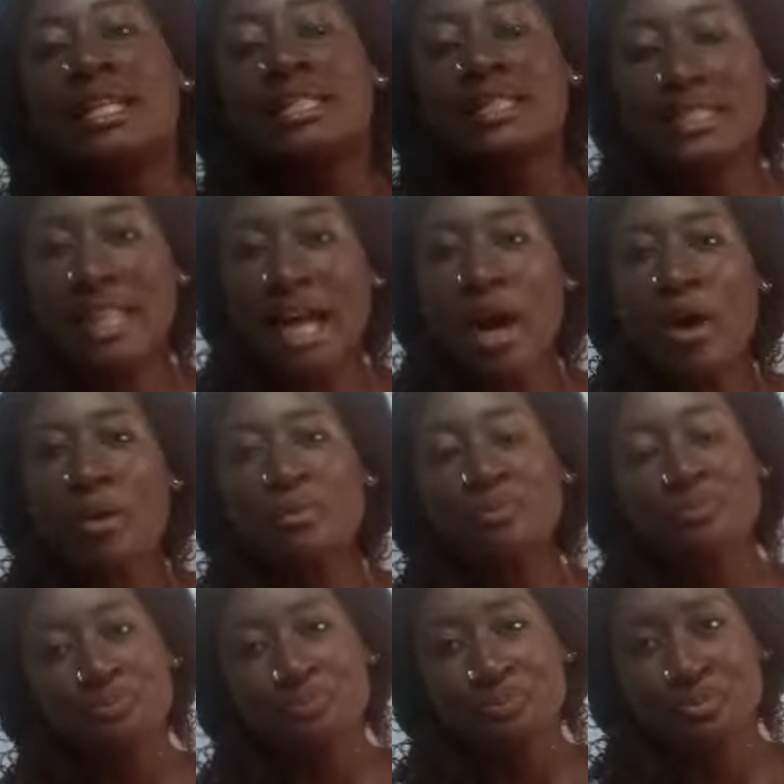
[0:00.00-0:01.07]
Now
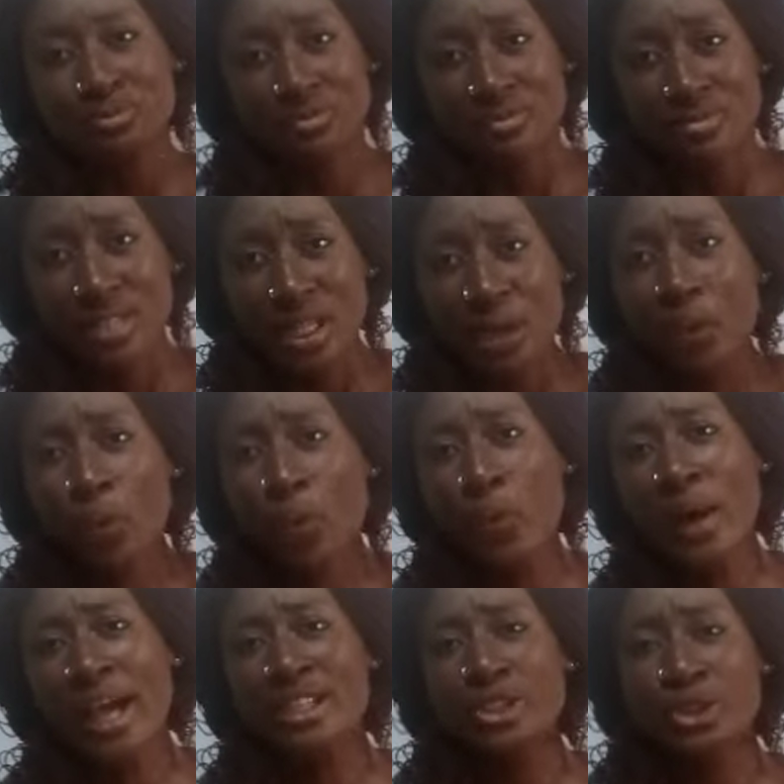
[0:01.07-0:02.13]

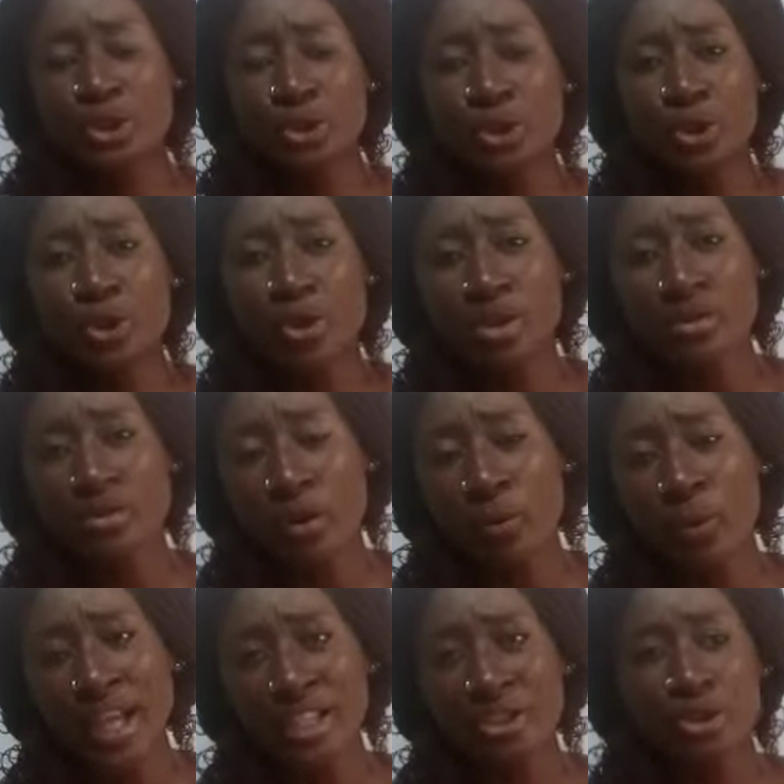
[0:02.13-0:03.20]
why should
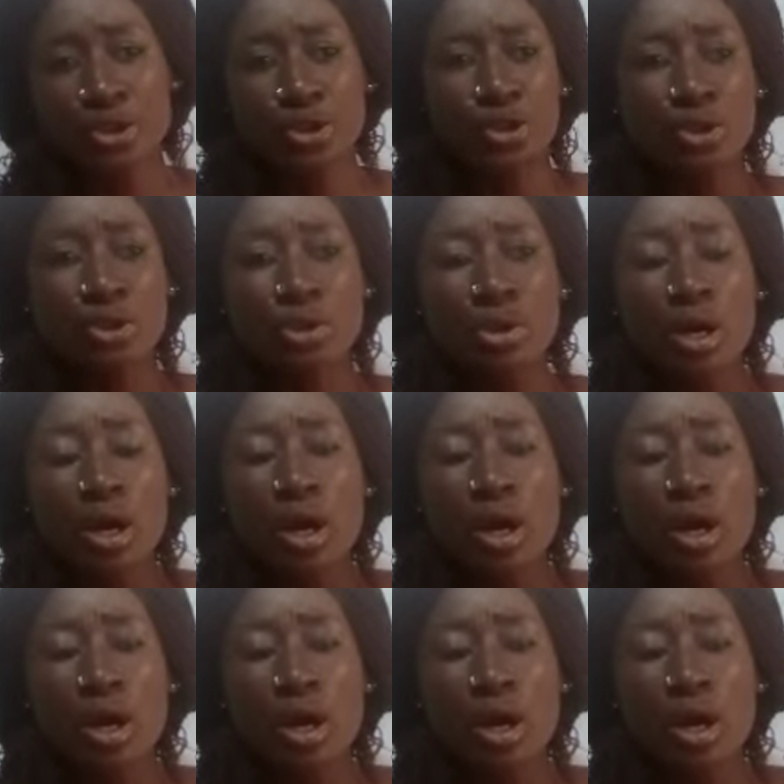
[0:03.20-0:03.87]
you